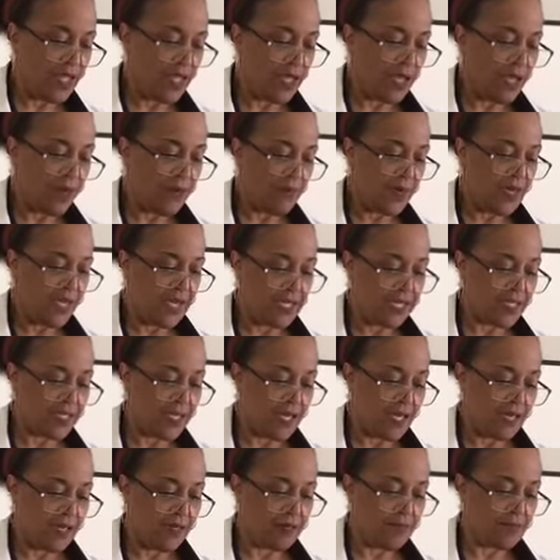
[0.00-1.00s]
But
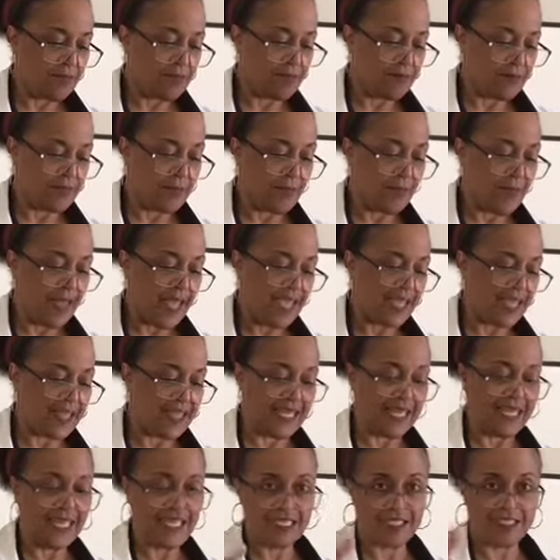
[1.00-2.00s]
the main
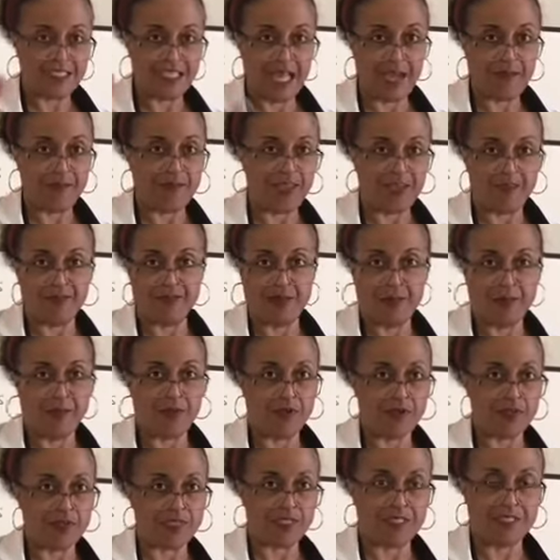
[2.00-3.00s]
thing is stop giving the
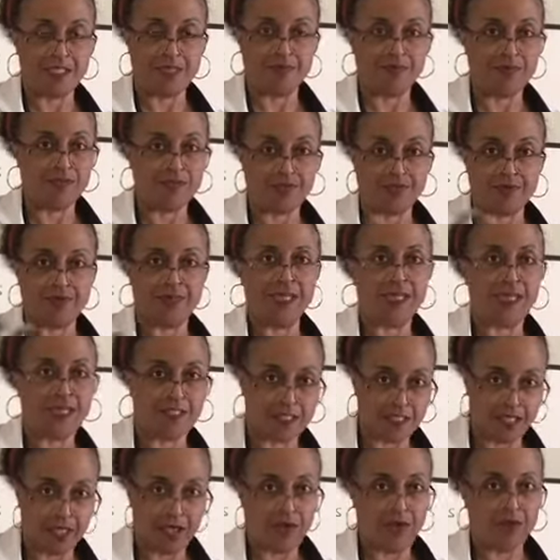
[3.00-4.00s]
person something to drink because
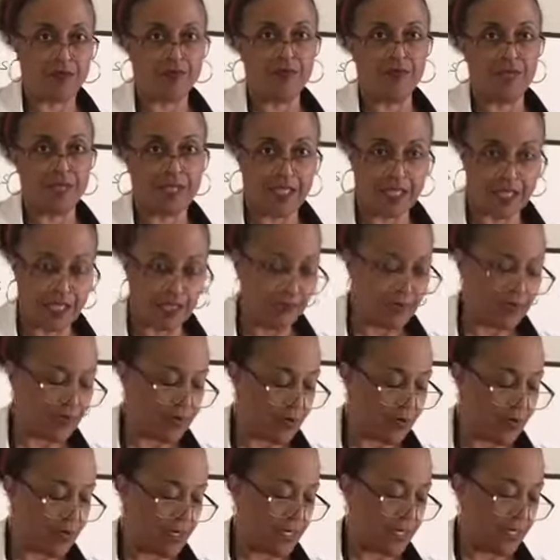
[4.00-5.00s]
they're going to really keep
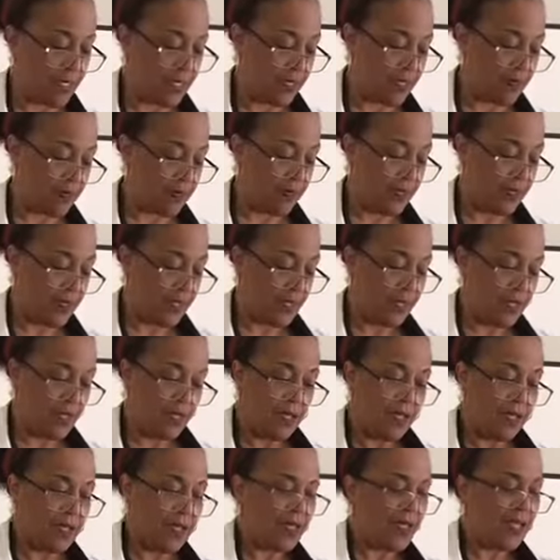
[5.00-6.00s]
throwing it up.
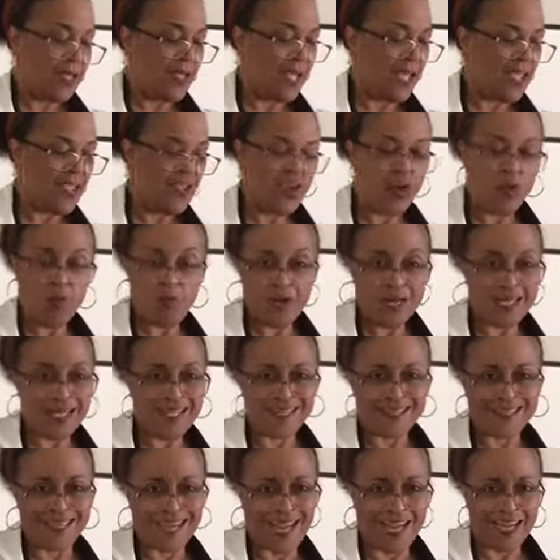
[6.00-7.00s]
And you don't want to
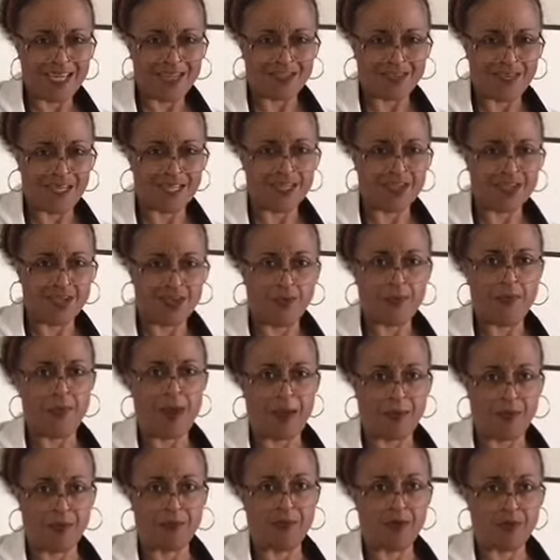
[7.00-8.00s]
get dehydrated, so you'll
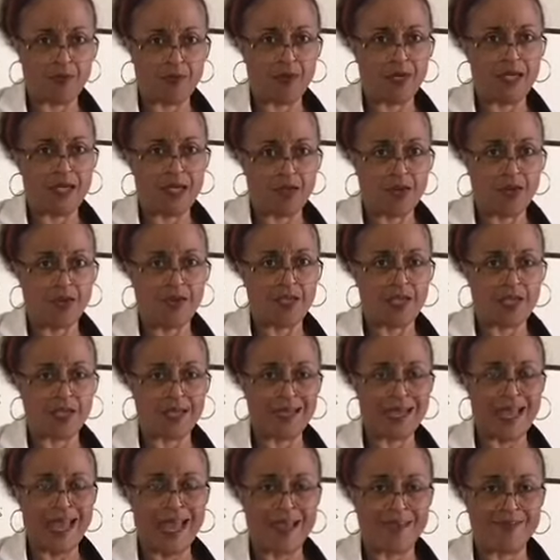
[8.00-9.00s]
probably want to go get
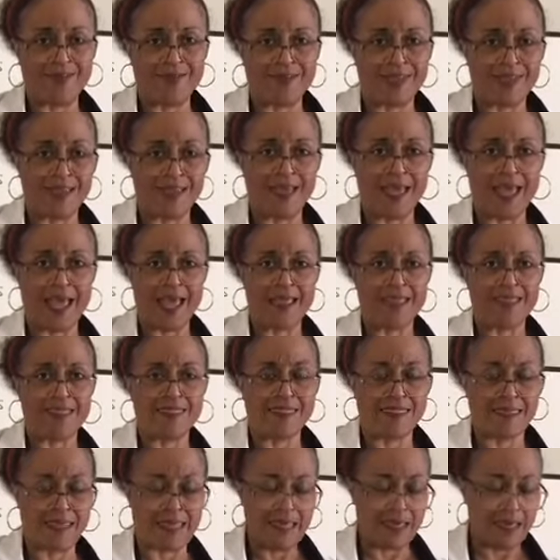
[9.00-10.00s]
an IV
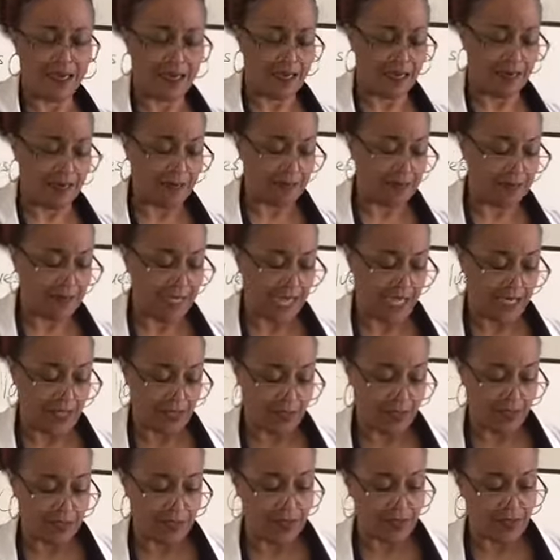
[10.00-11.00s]
at the doctor.